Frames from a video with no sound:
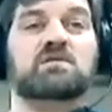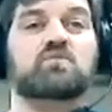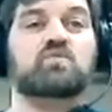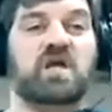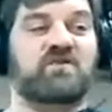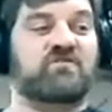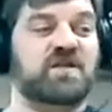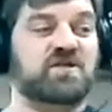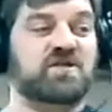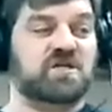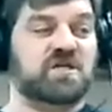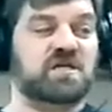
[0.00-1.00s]
When I
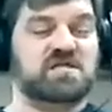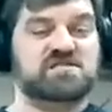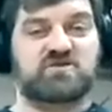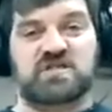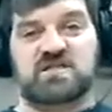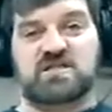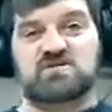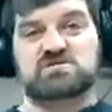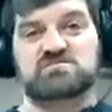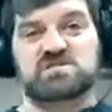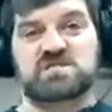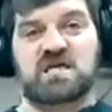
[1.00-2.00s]
finish it, I still need to do some
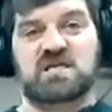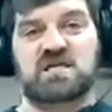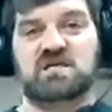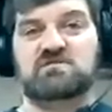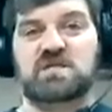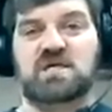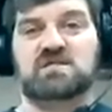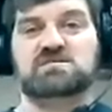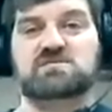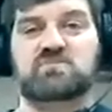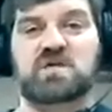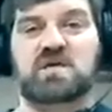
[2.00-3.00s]
sanding and
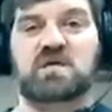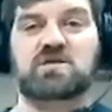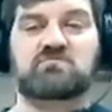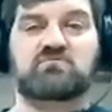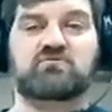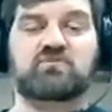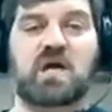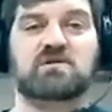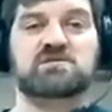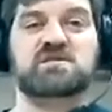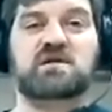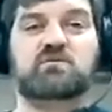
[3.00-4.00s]
some
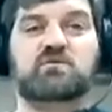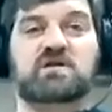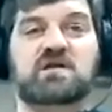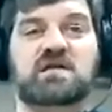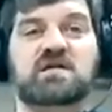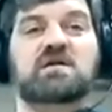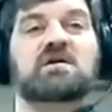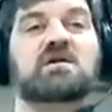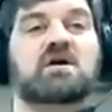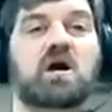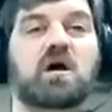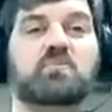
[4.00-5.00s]
outside work on it.
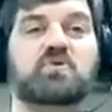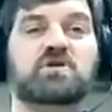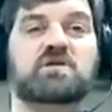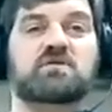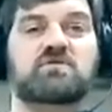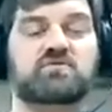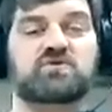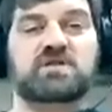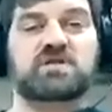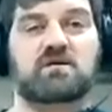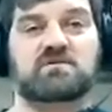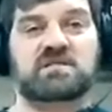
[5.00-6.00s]
I'll put through
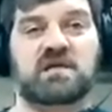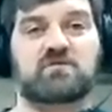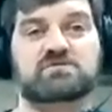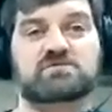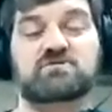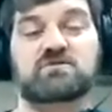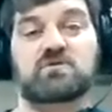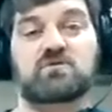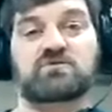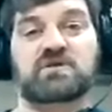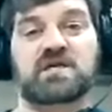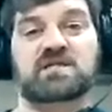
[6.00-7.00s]
dowels through the whole
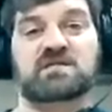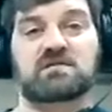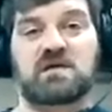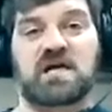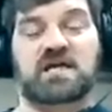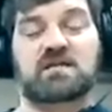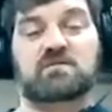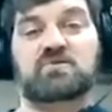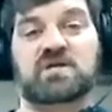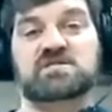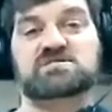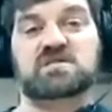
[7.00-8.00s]
thing to lock it in
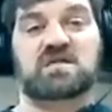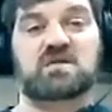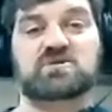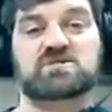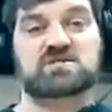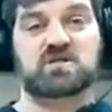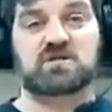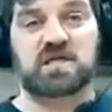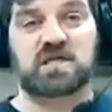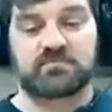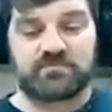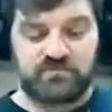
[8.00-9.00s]
place and keep it sturdy.
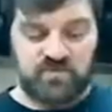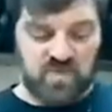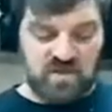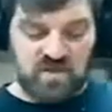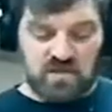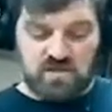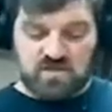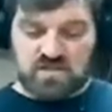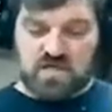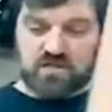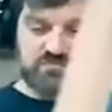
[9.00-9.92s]
So